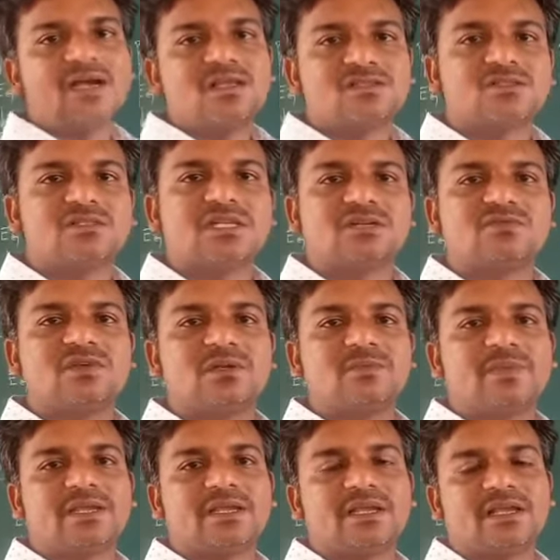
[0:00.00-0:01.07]
So that will
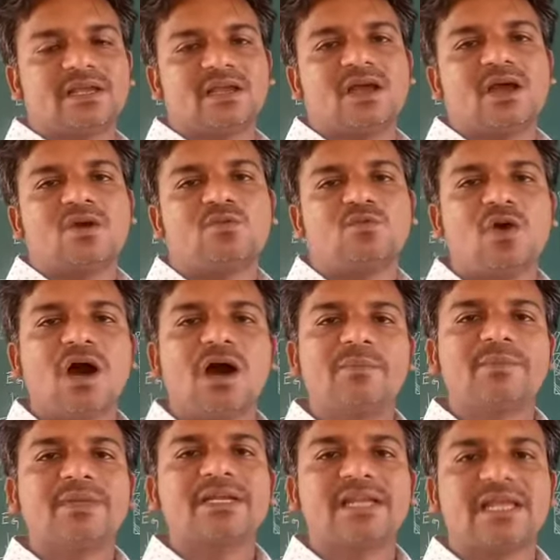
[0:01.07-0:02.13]
be
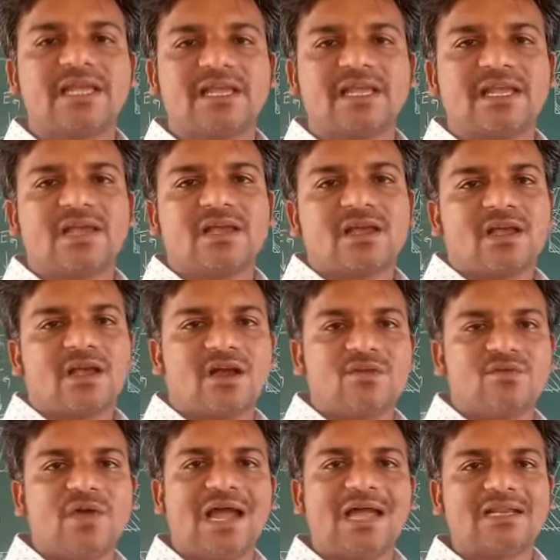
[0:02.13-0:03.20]
formed in a
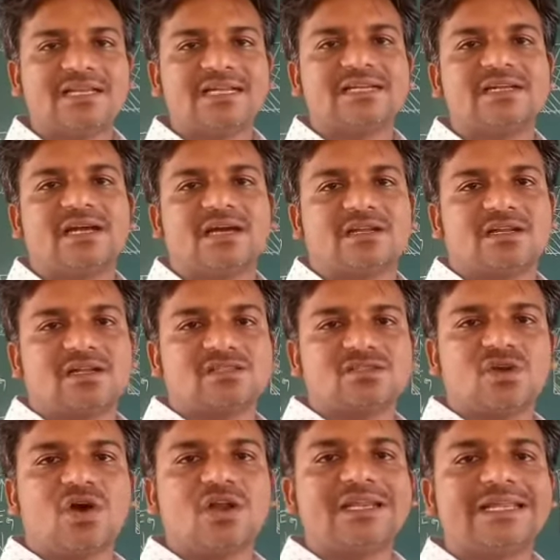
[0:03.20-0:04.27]
valid or a
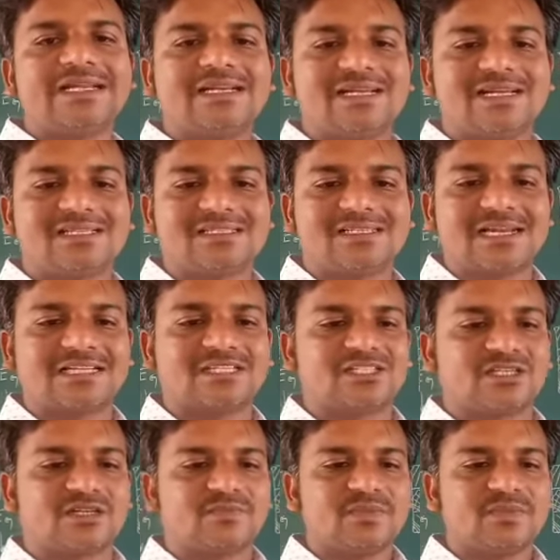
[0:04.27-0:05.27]
solid structure.